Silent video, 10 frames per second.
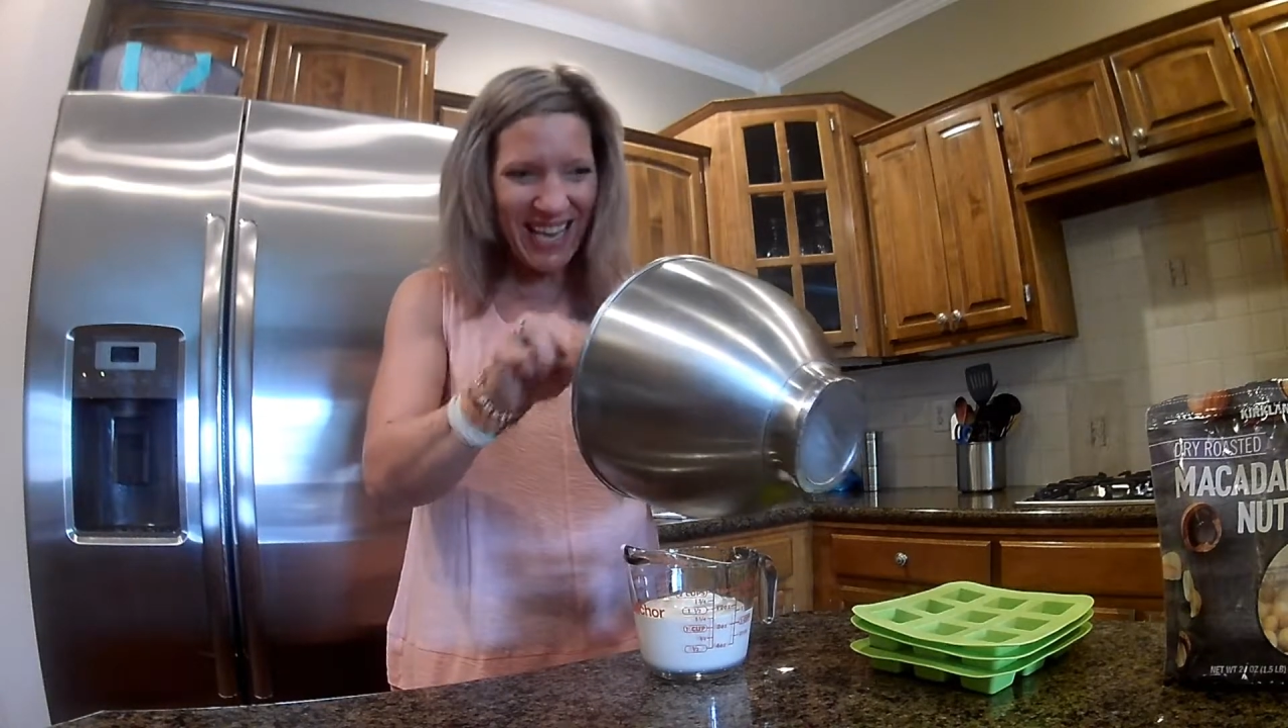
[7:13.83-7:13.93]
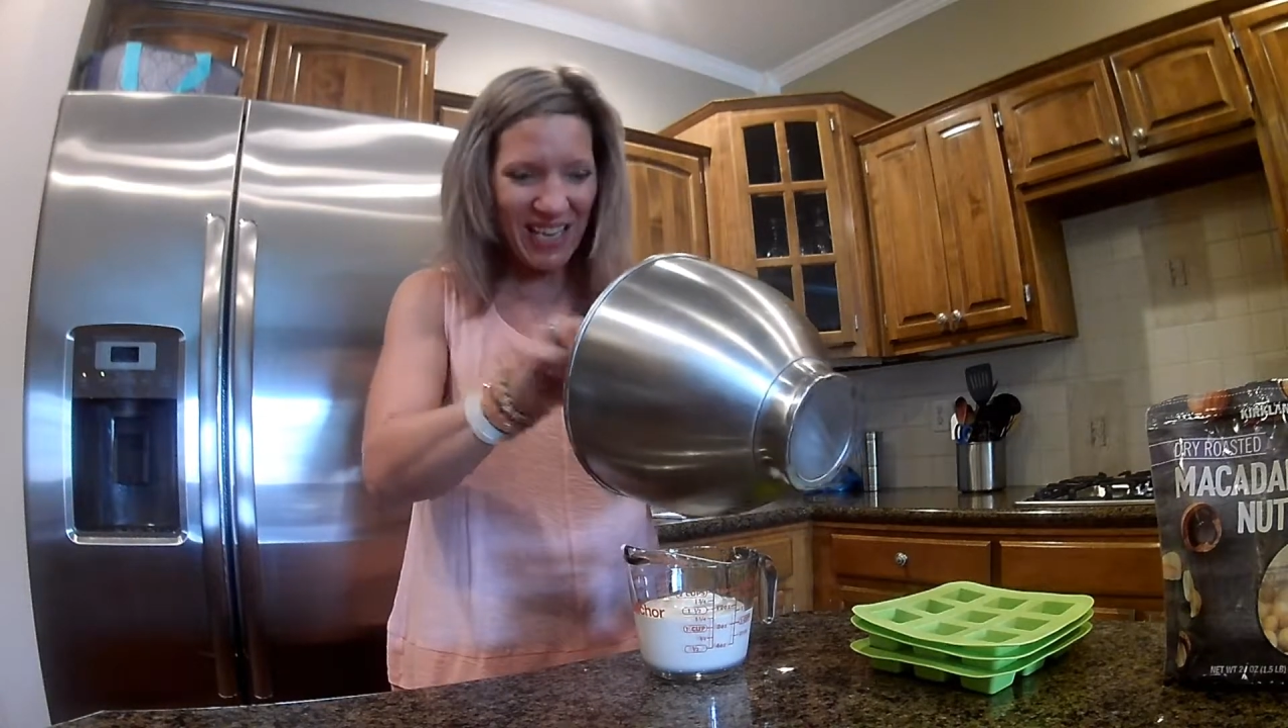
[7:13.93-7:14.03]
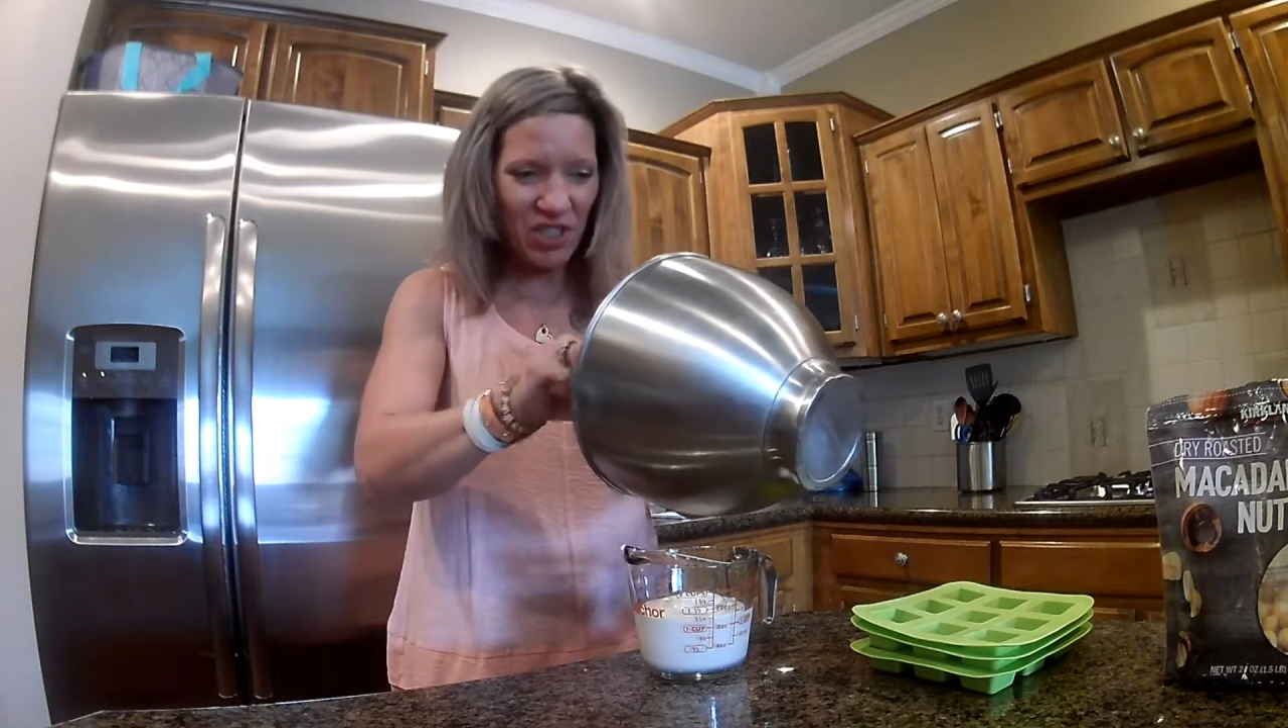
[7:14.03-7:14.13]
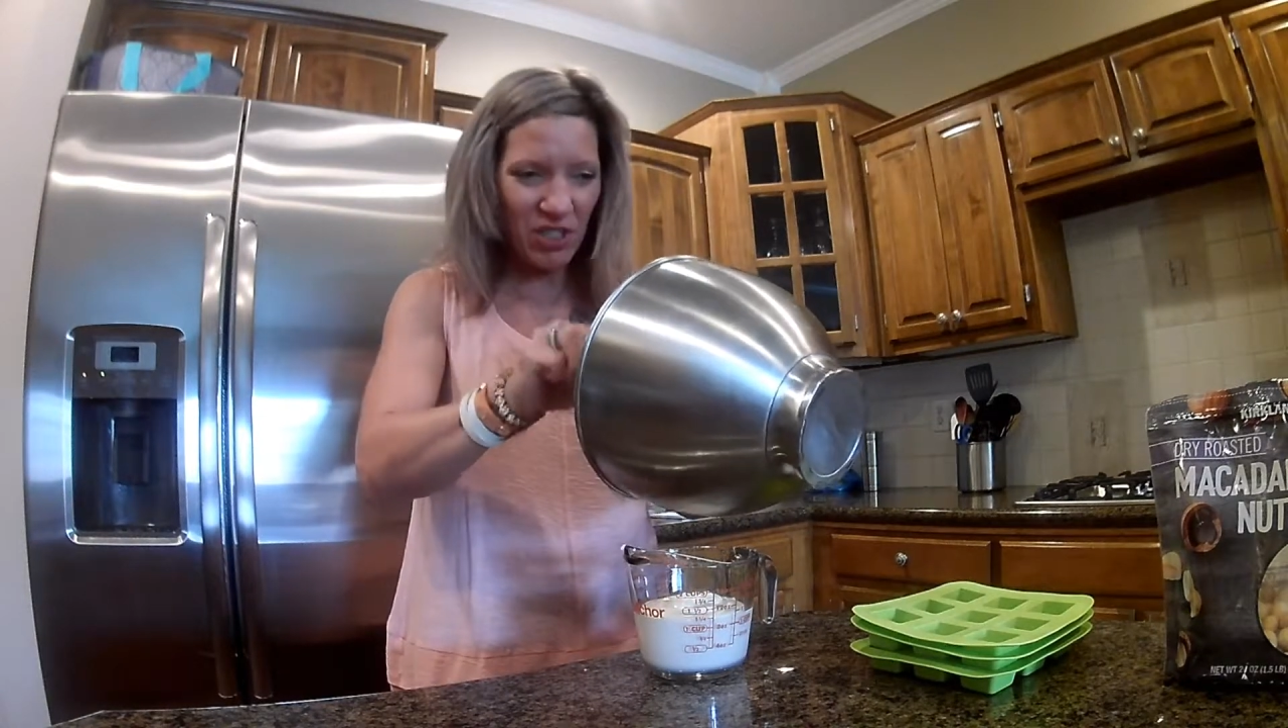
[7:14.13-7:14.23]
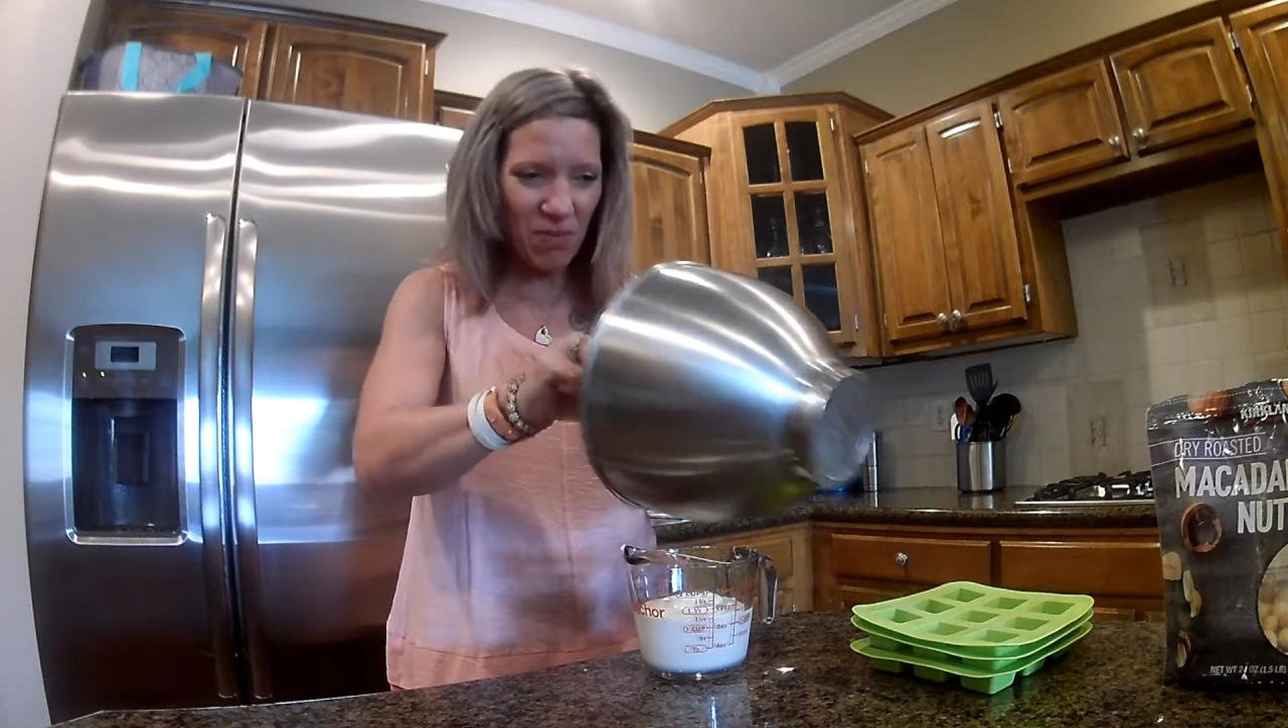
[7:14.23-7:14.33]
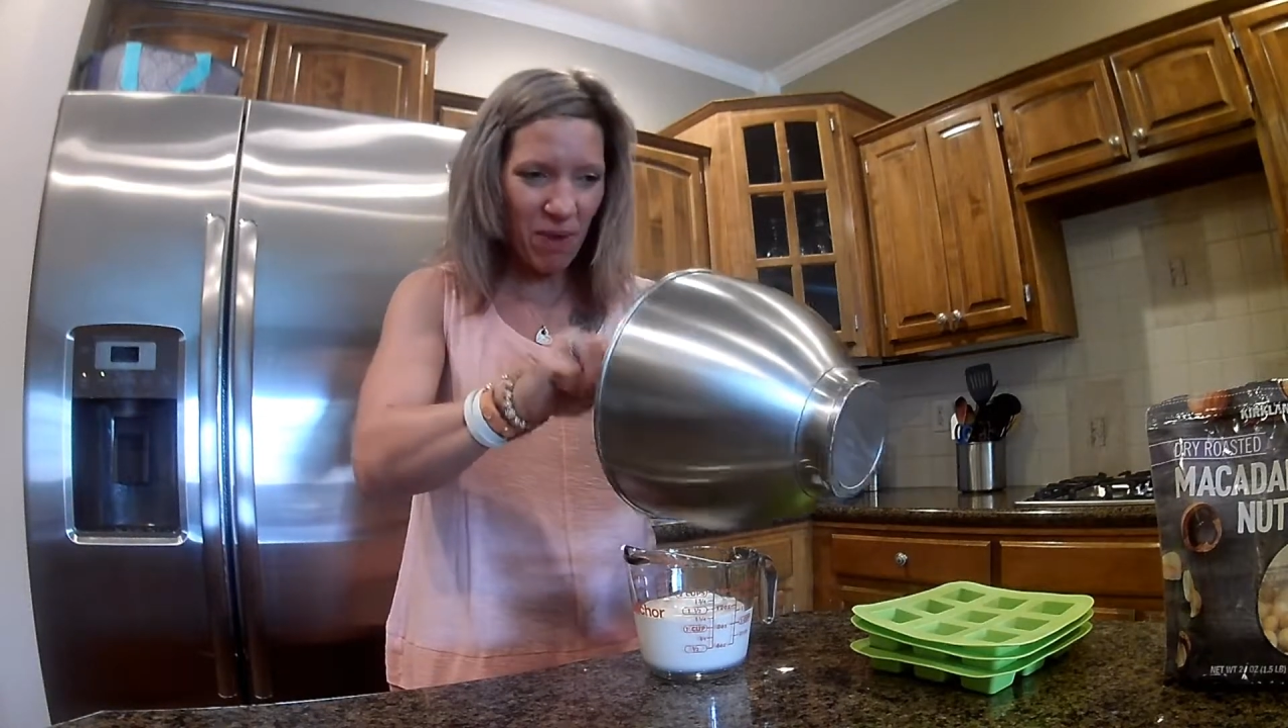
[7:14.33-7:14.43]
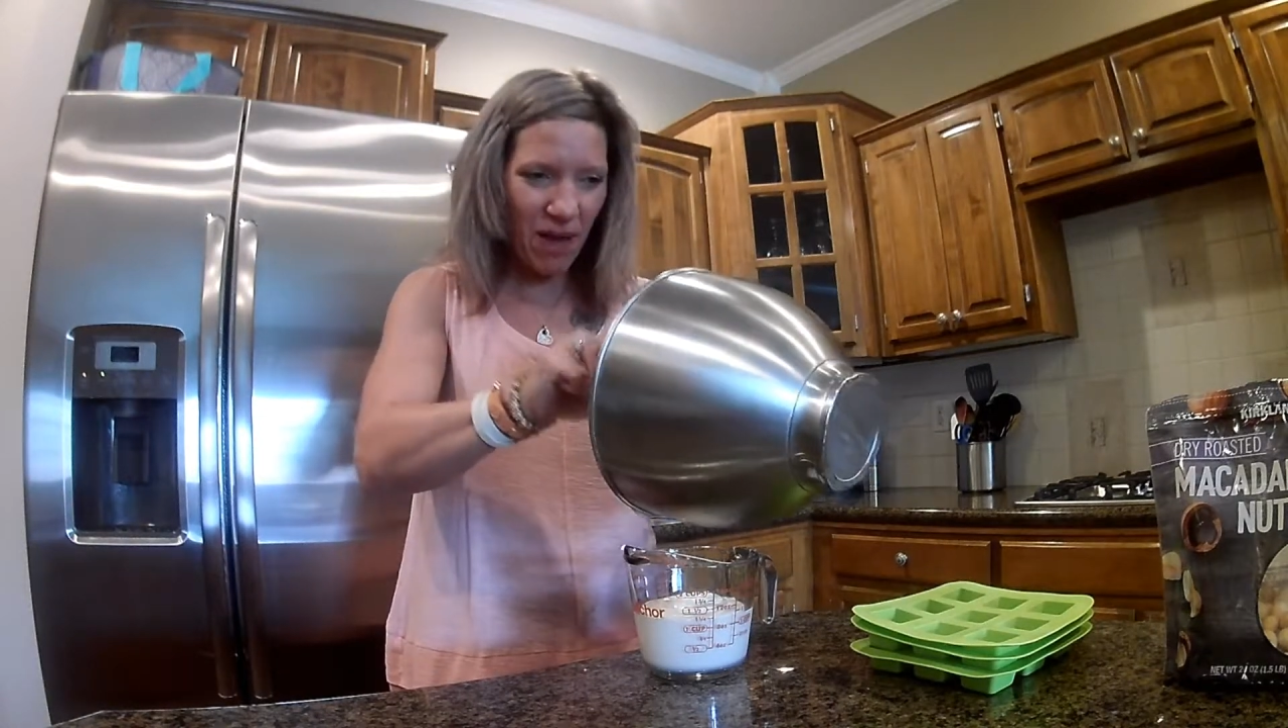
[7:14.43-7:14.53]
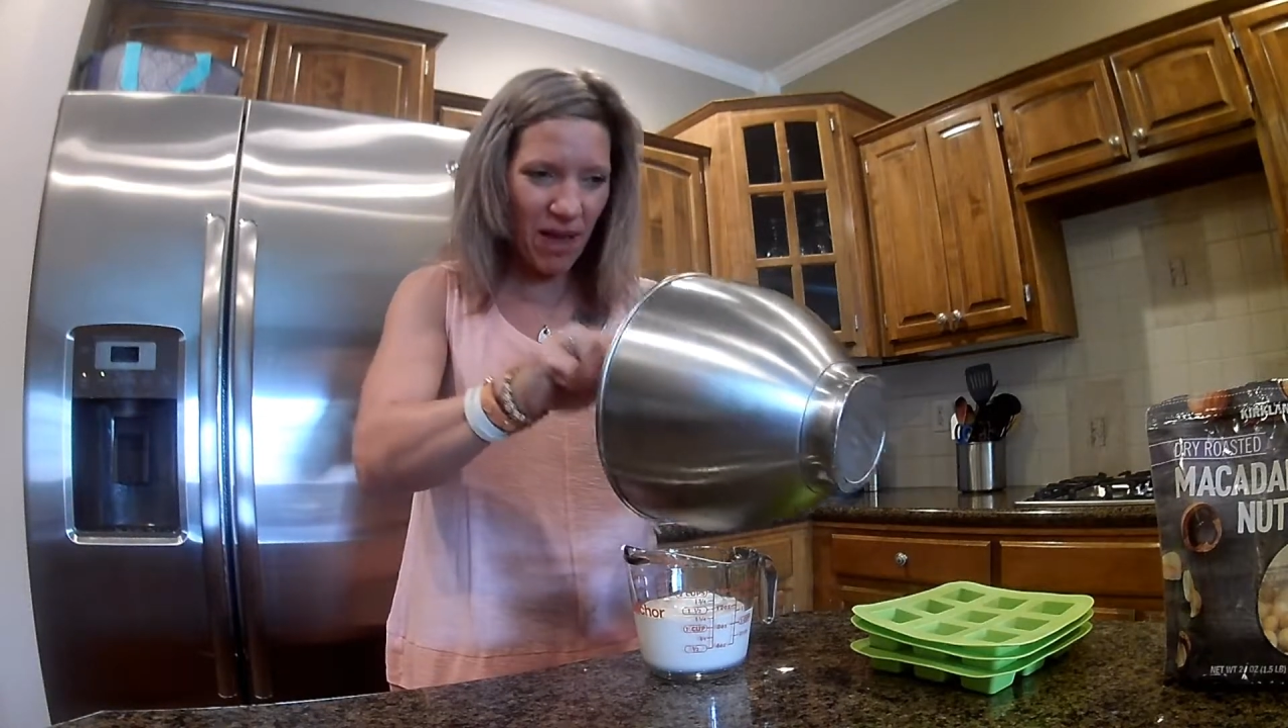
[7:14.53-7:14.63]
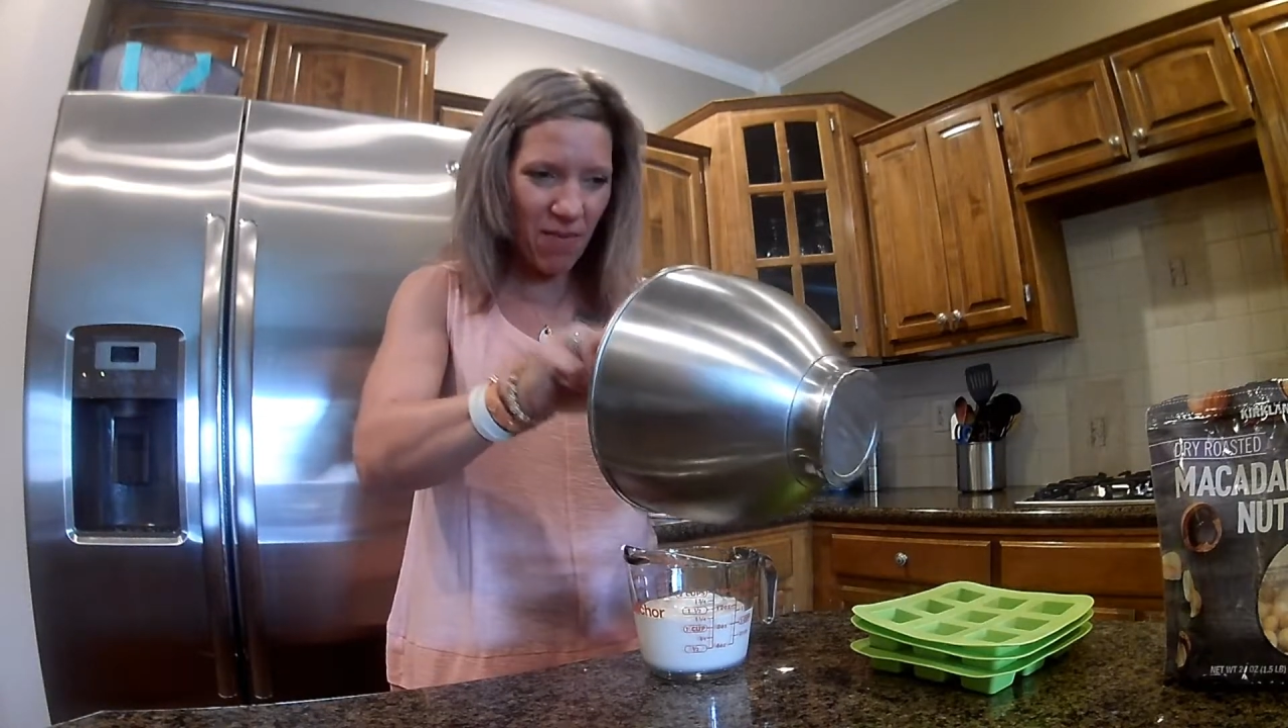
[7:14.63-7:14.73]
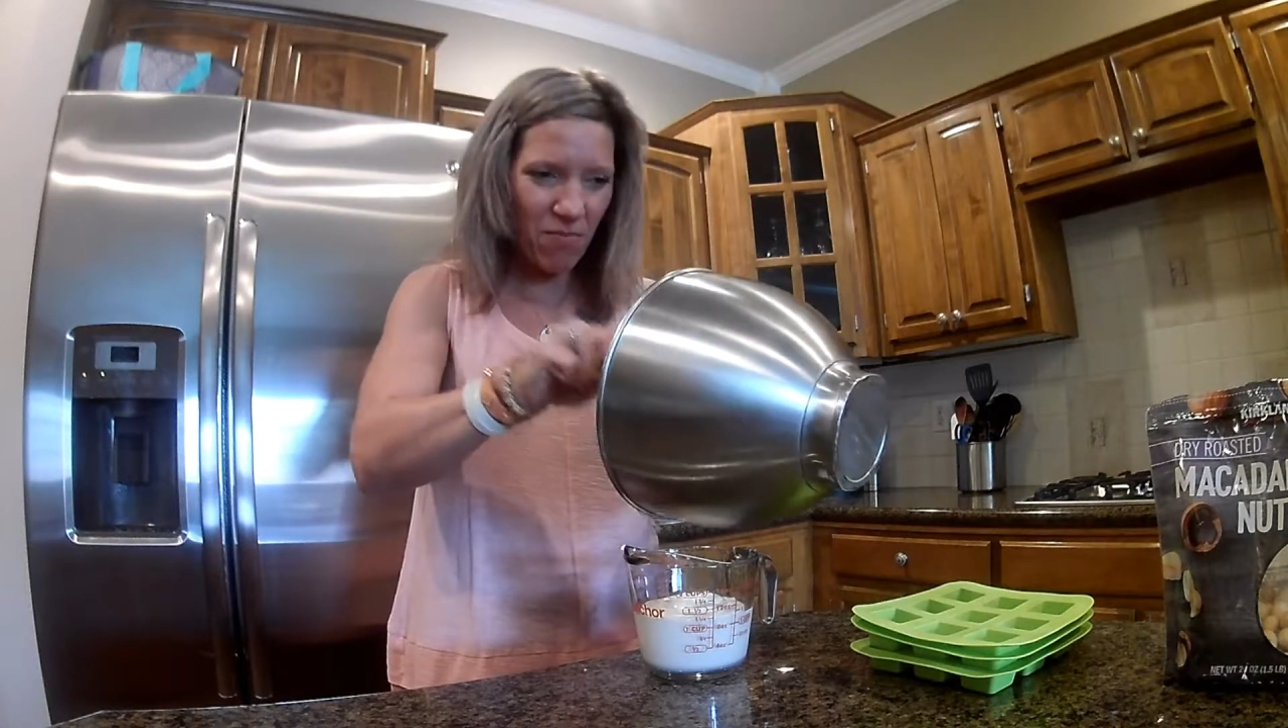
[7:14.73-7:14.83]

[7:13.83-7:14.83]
into my